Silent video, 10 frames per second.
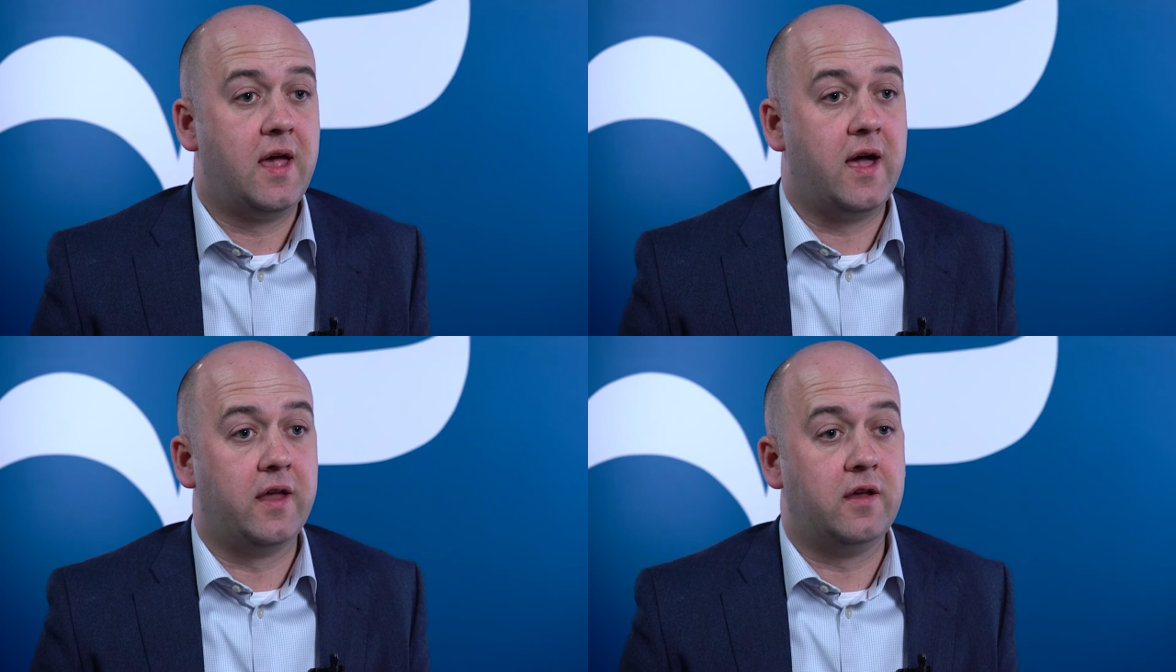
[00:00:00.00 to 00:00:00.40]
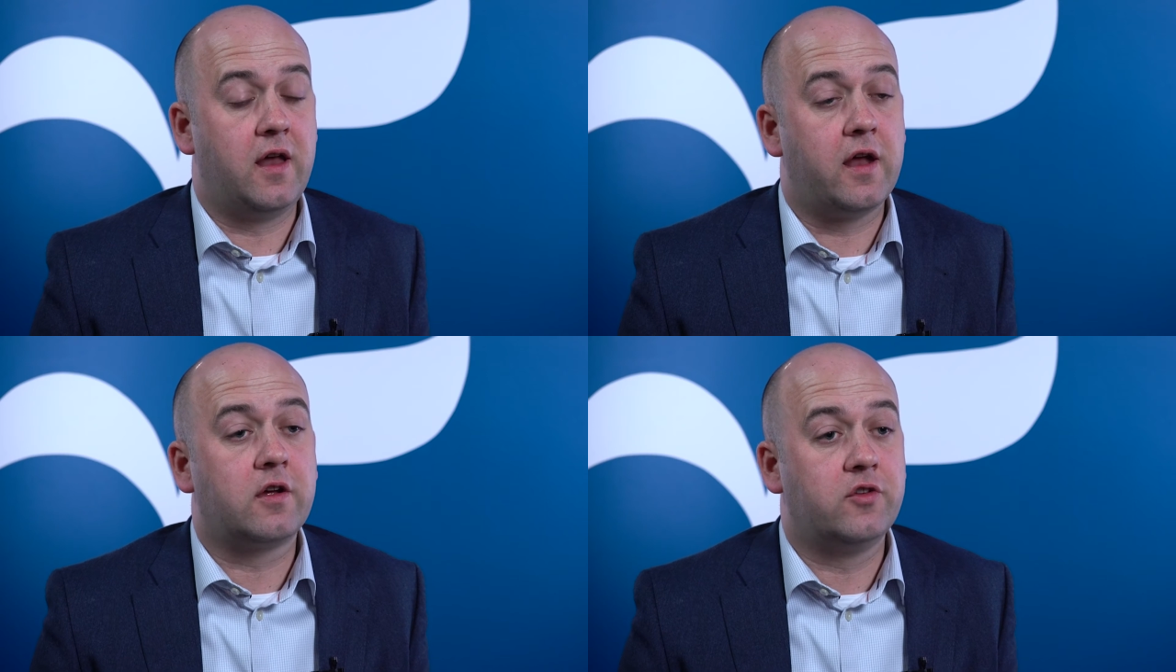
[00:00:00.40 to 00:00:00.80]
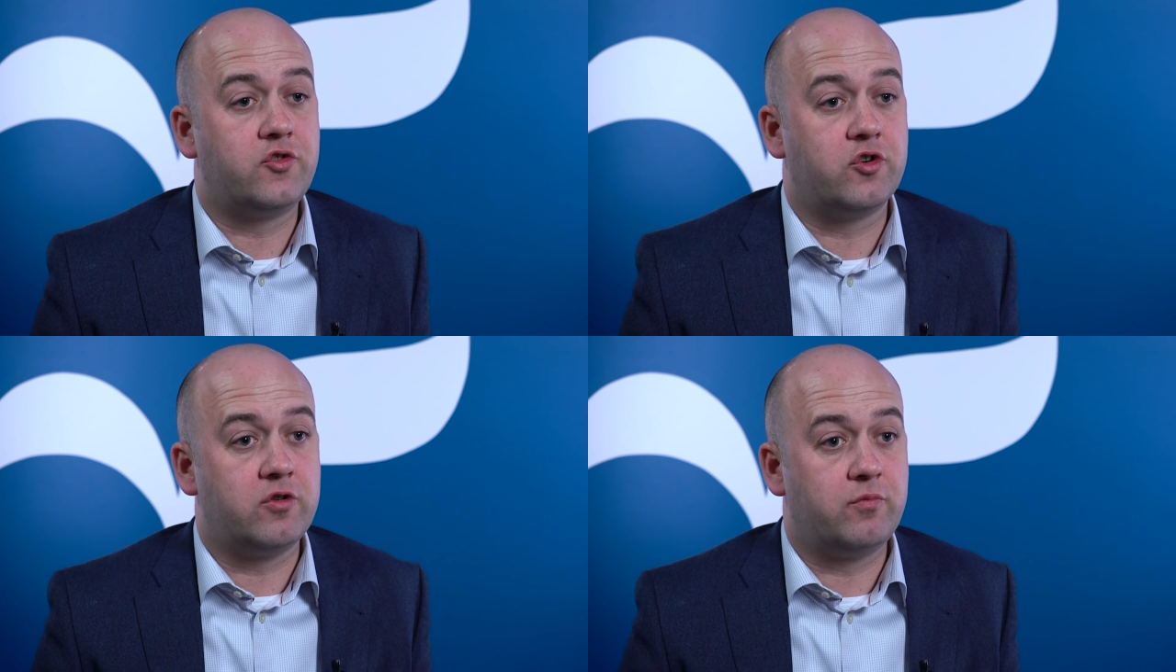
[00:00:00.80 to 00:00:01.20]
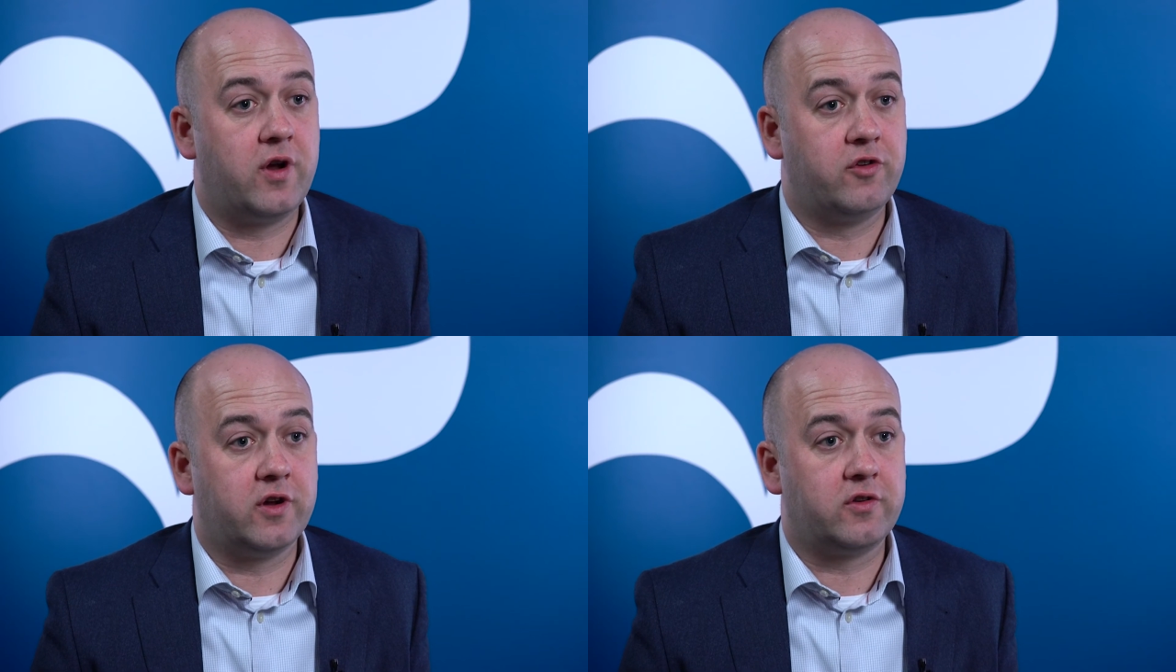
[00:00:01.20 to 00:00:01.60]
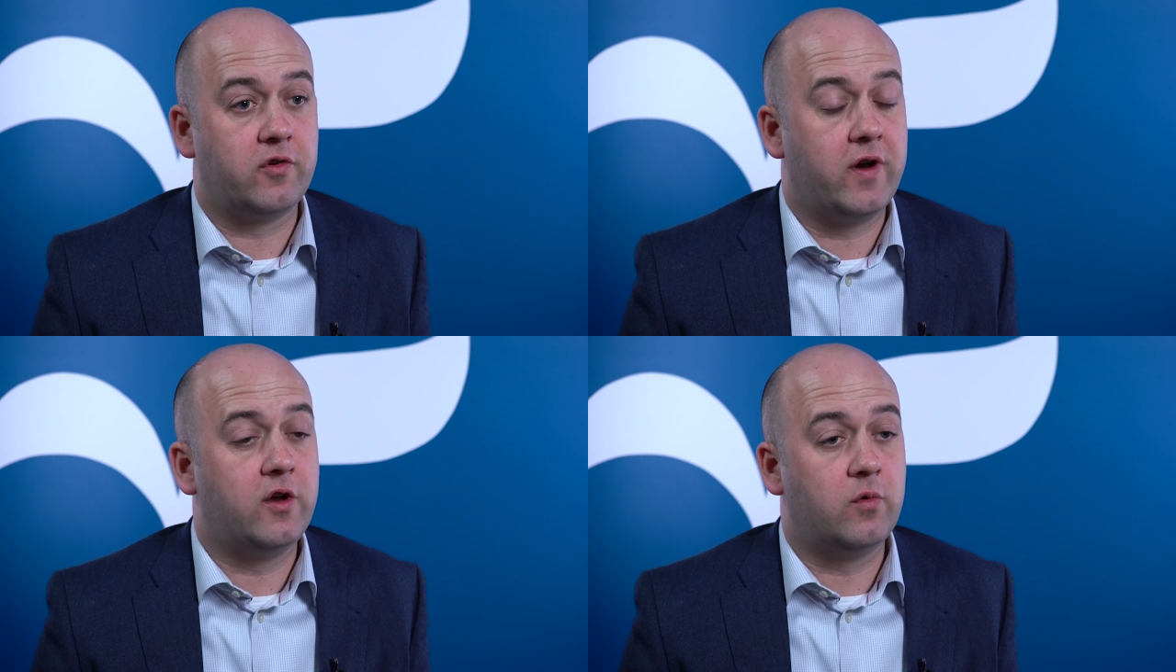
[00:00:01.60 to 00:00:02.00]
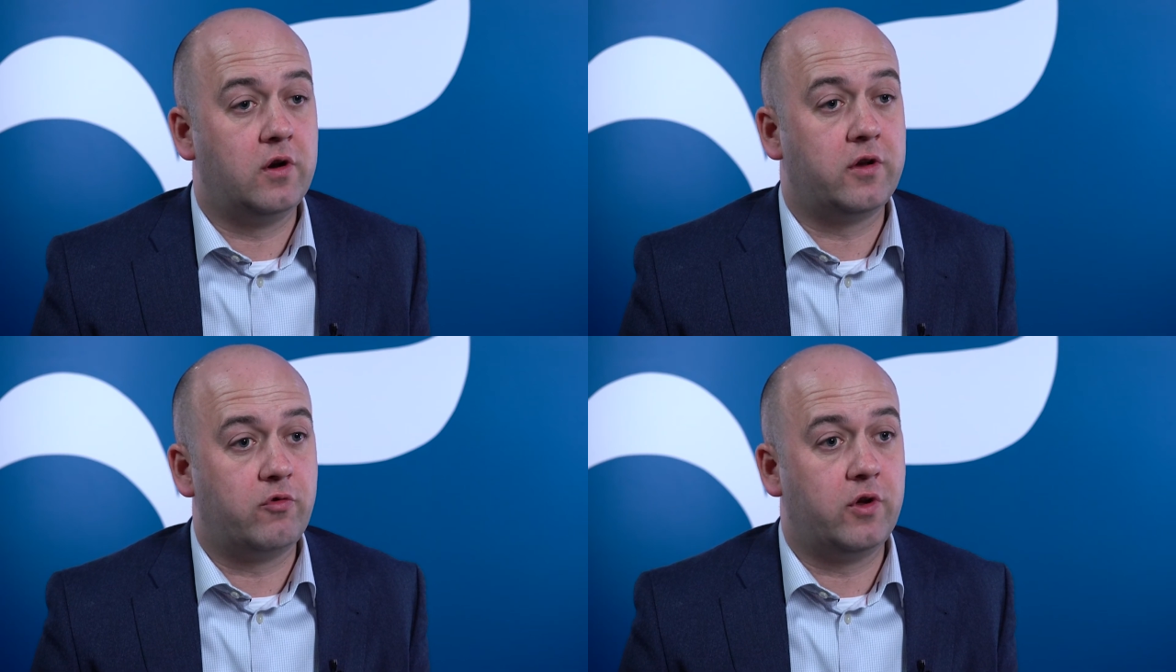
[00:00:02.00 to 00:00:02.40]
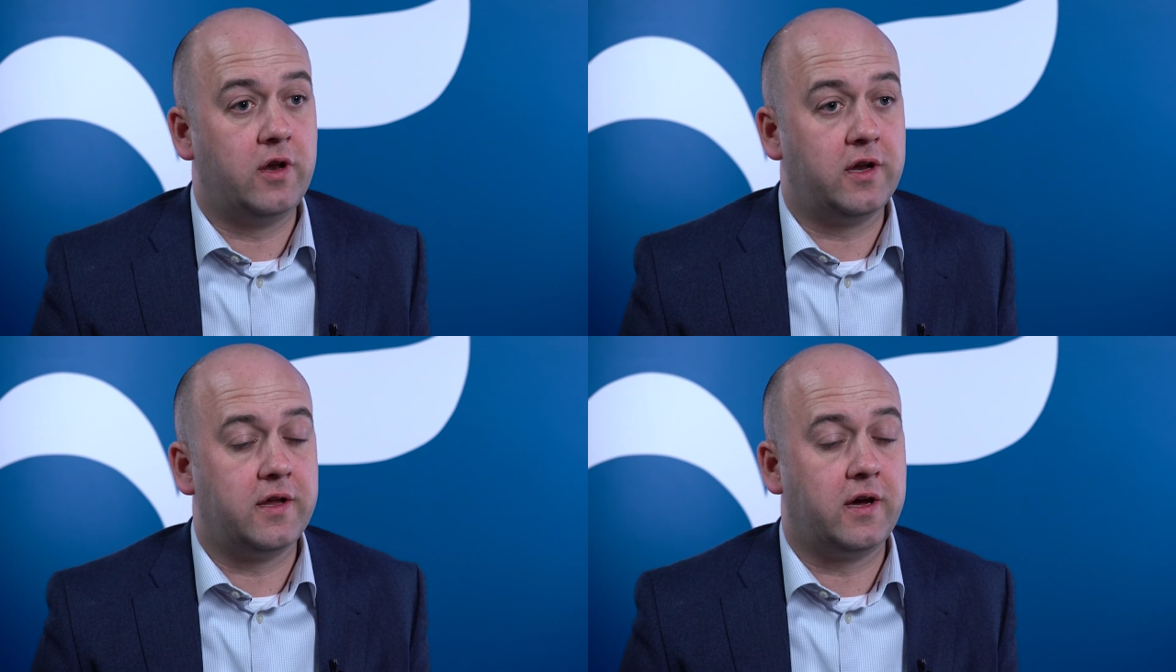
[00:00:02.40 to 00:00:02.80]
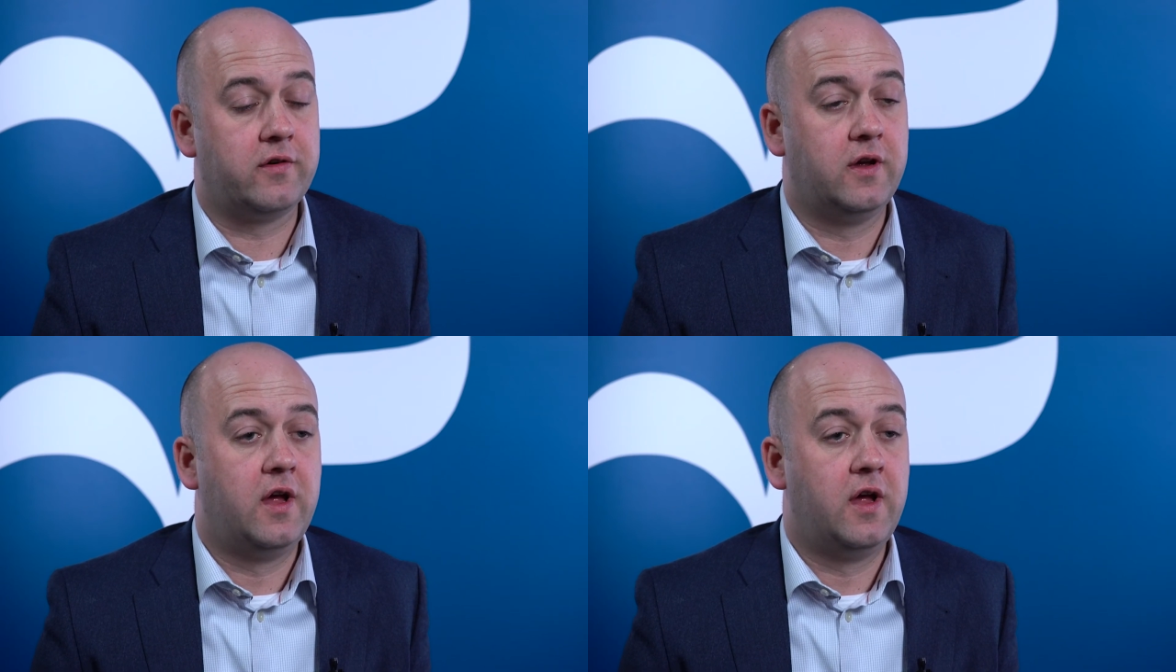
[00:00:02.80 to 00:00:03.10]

And a lot of construction projects around the world are run like that.